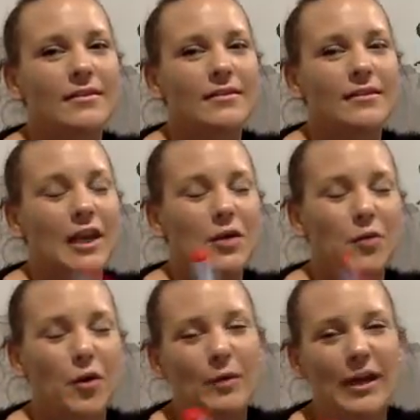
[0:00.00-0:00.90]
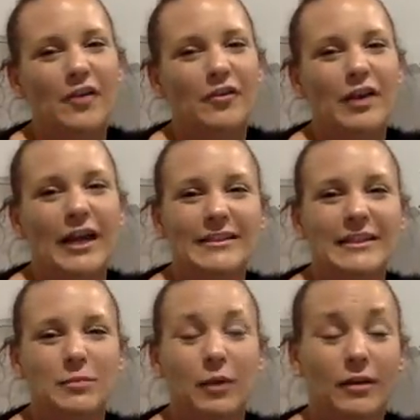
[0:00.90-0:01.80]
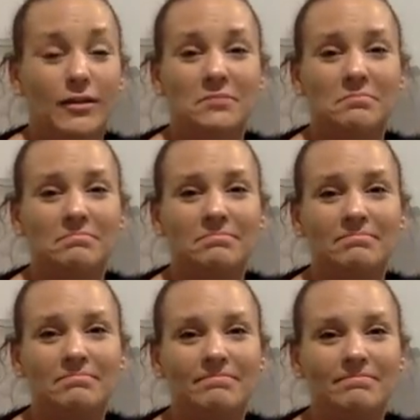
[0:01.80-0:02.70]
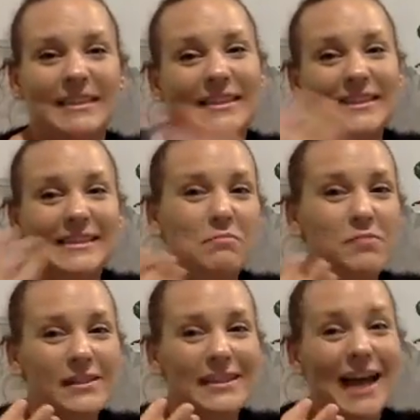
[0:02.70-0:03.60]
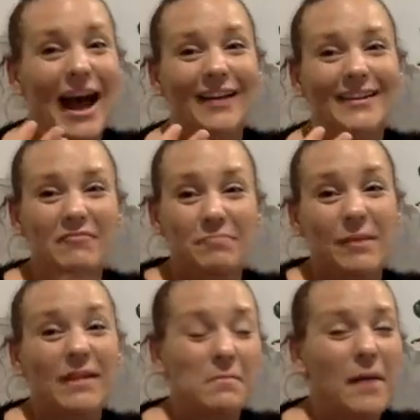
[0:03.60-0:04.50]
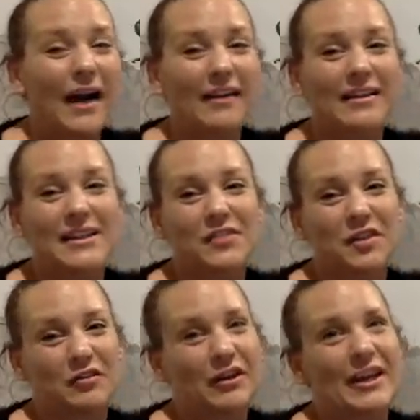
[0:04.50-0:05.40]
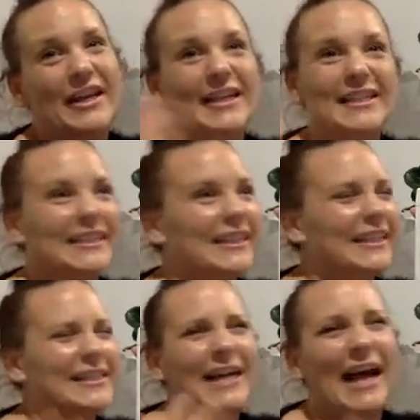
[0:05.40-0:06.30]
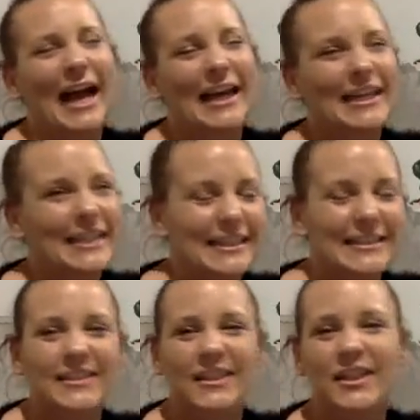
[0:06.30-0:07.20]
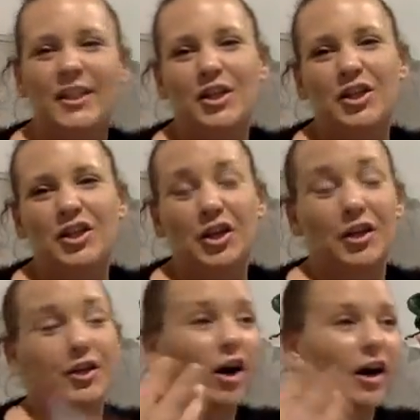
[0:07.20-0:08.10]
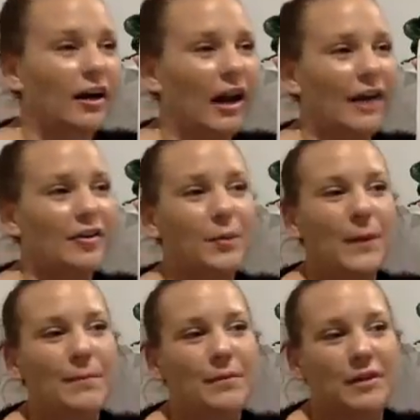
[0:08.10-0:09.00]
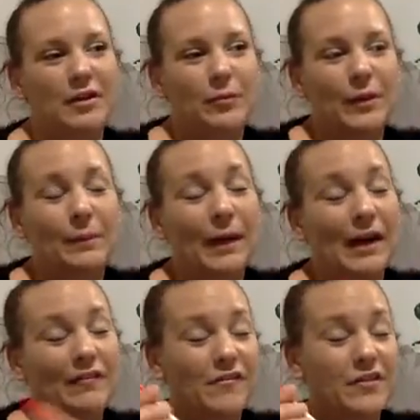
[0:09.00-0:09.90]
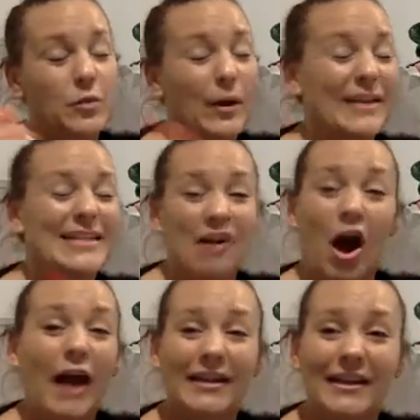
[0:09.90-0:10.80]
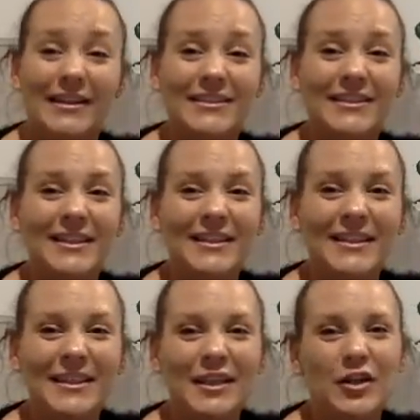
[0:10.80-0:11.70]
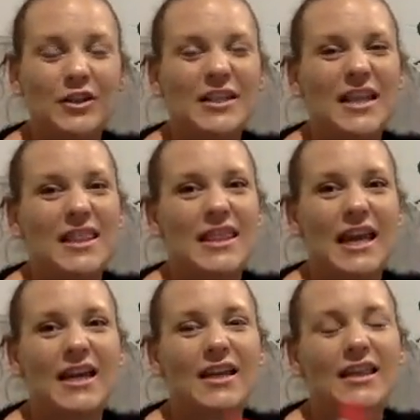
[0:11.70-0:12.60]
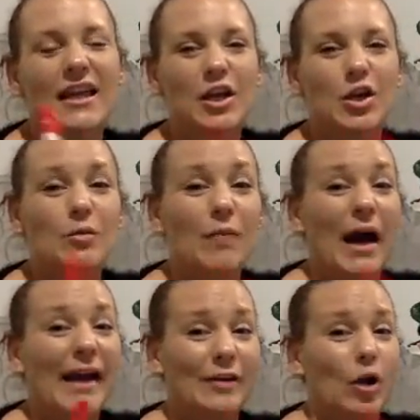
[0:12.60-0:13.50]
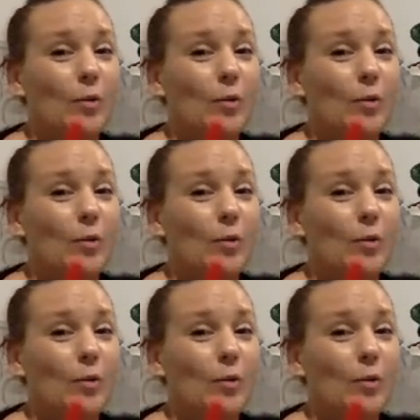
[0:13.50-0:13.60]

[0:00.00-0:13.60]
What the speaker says: then you won't be here in the next 6 months. It's as simple as that. I've been a part of this for 3 years, Linda, 8 years. You know, God, I know people that have been a part of it for 29 years. You know, to think that you might not